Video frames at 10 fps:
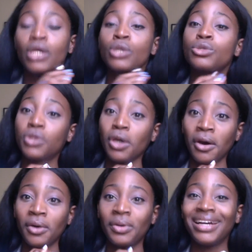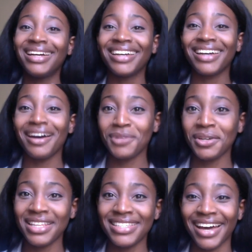So I'm talking to
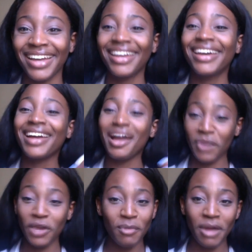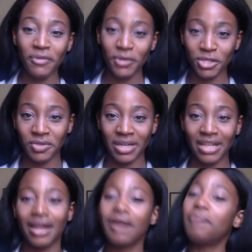this guy. I'm ready for my first drink.
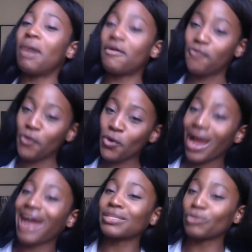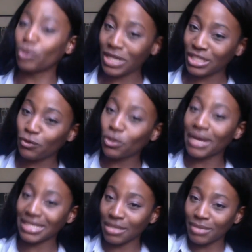My food, I got some greasy food in my
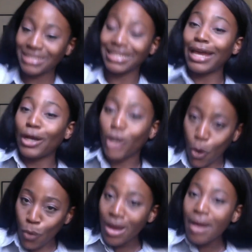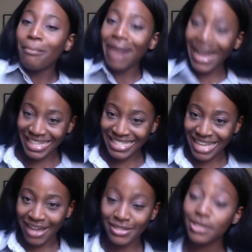stomach to like coat my
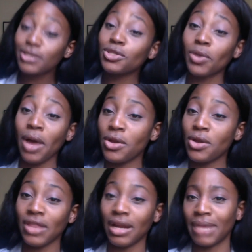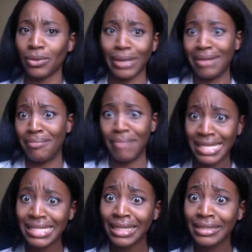insides. So I know that I'm not going to get
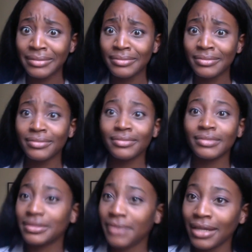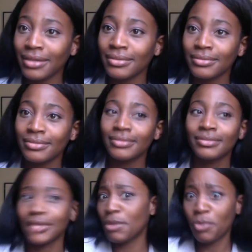messy. Right?
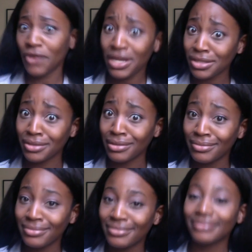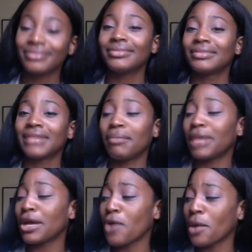I'm a professional. I'm
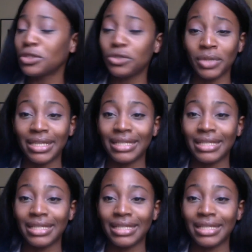like, Greg, what you drinking?